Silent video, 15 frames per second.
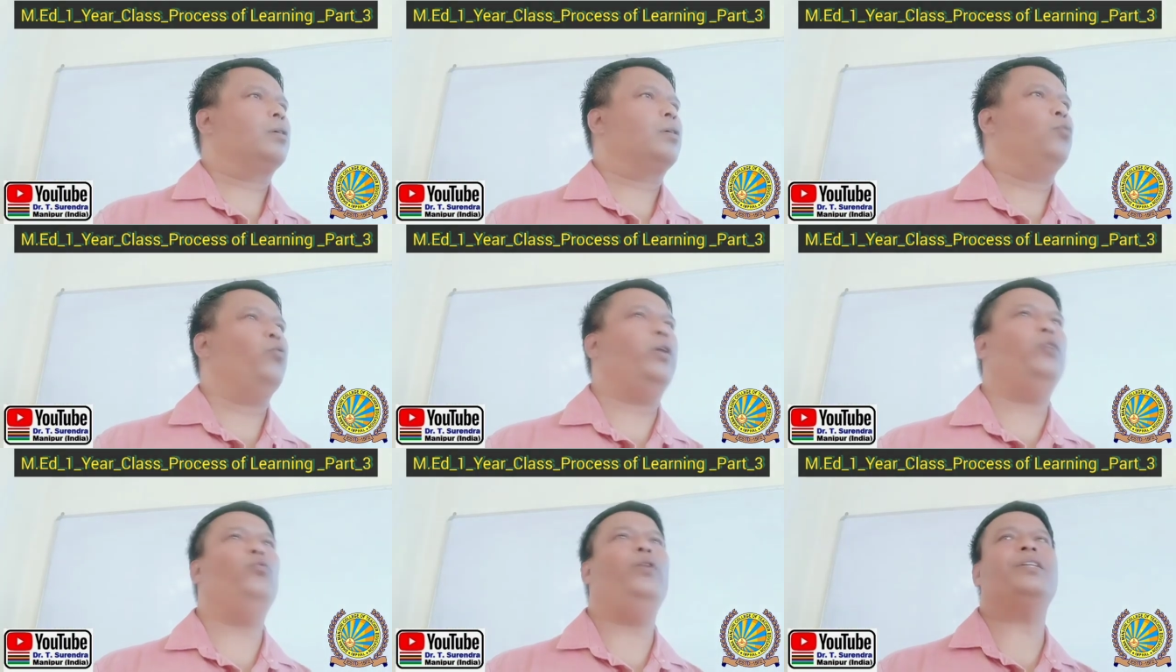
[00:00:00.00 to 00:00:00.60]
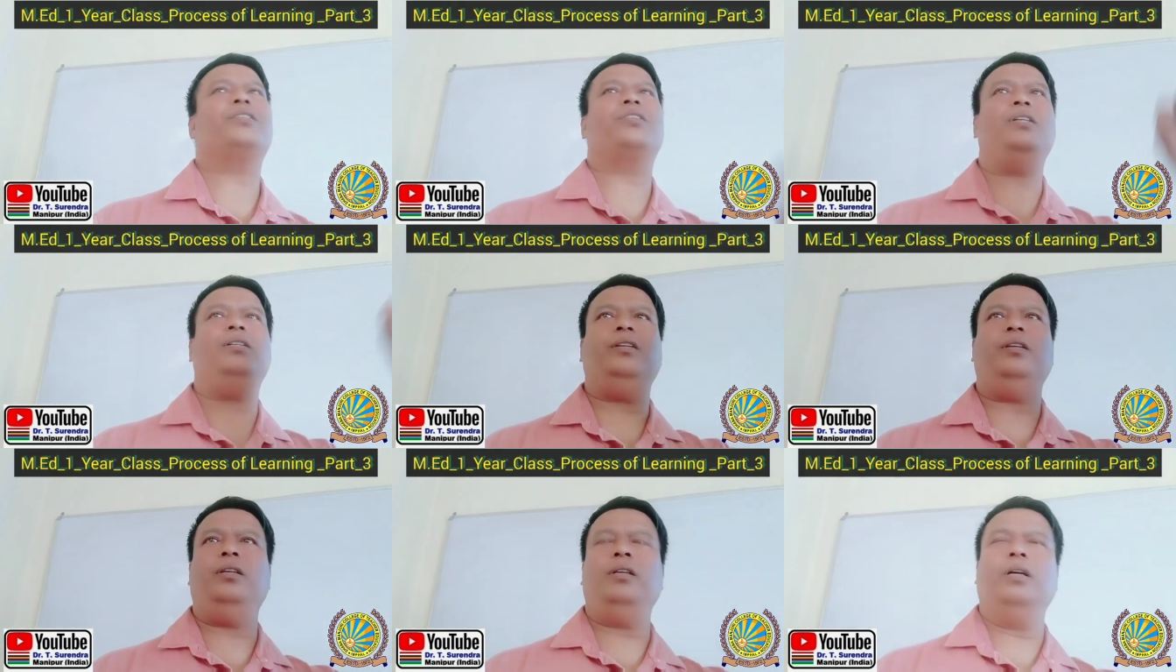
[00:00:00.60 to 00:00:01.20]
When we see
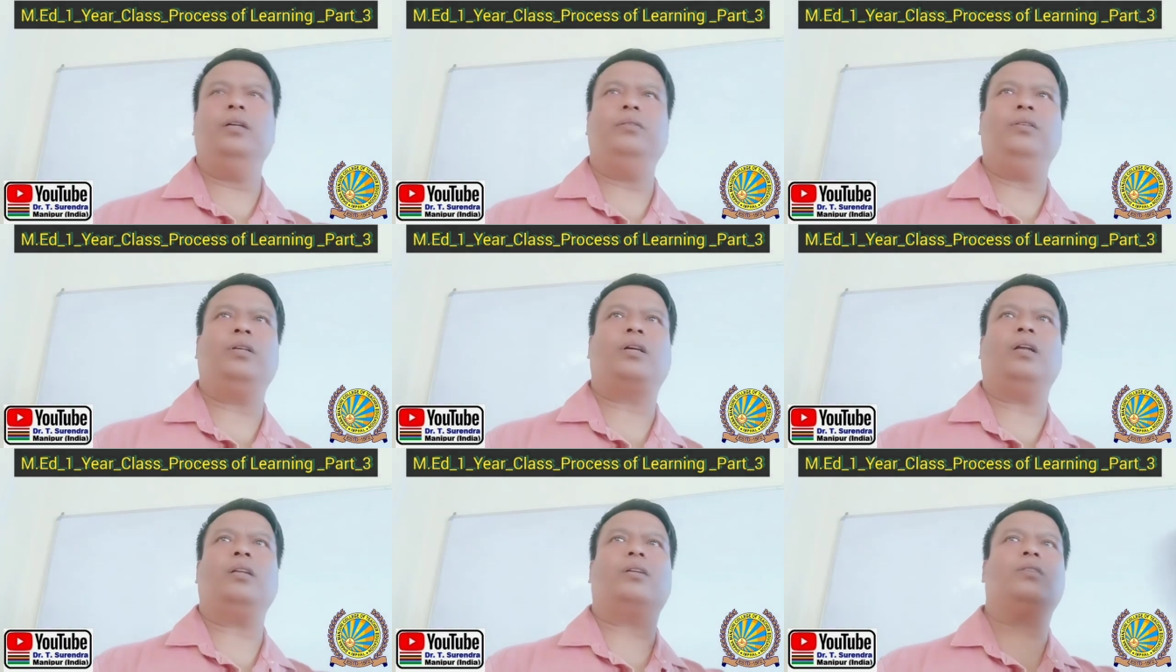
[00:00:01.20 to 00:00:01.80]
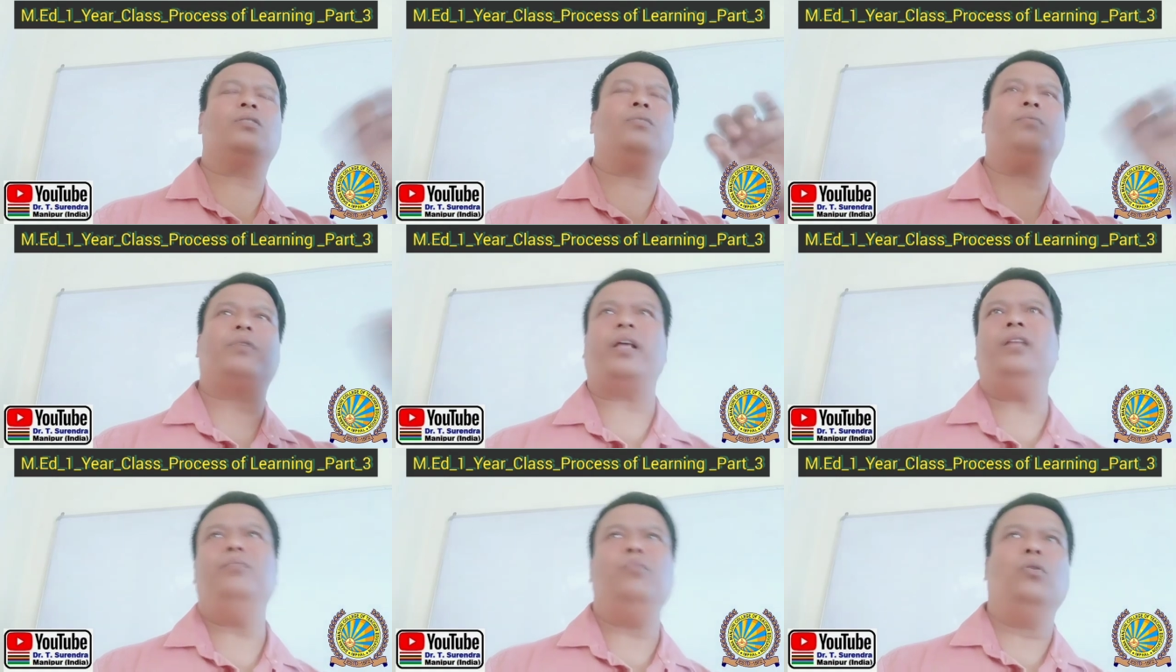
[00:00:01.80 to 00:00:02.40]
the colors of
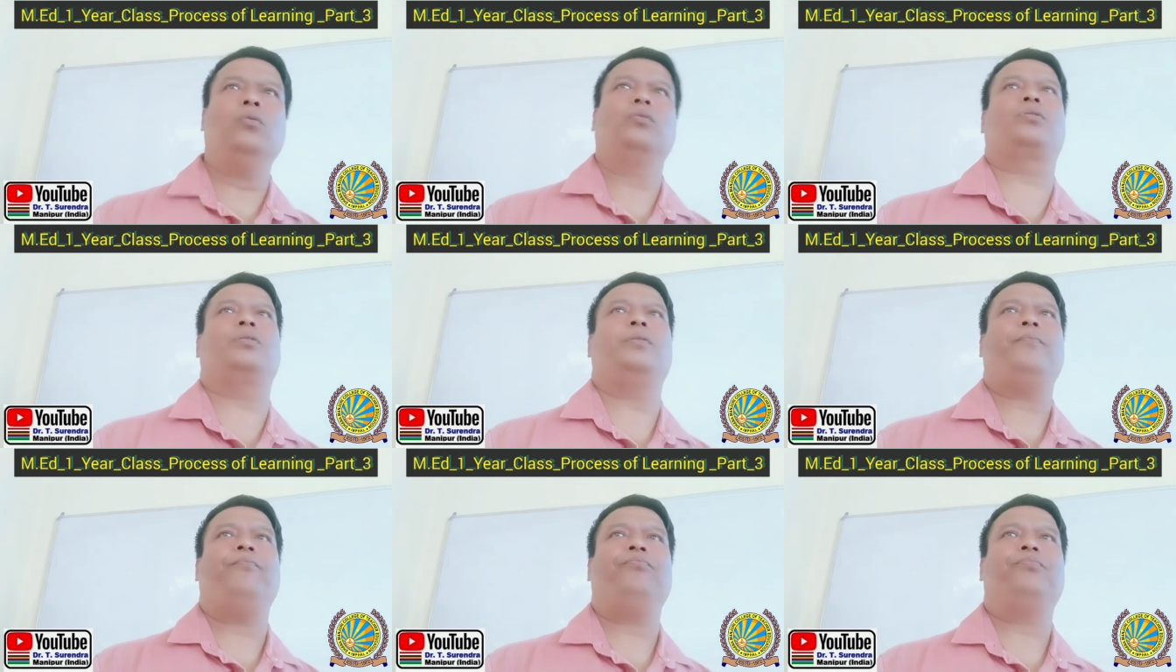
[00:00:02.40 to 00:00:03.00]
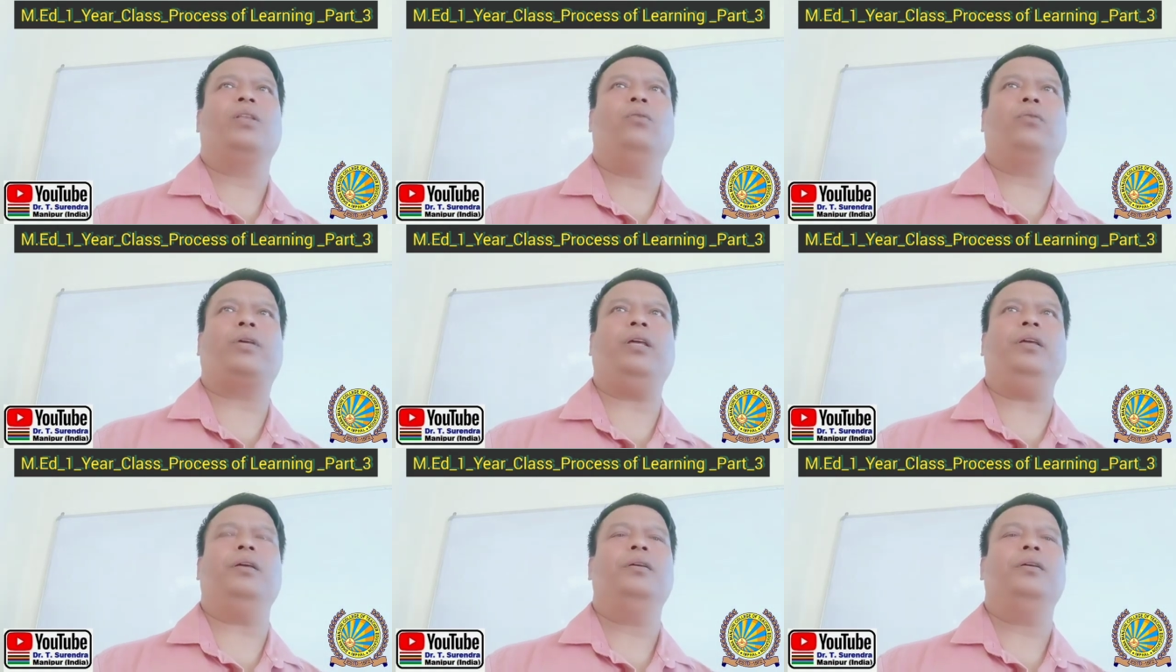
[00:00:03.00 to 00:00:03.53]
rainbows. Okay,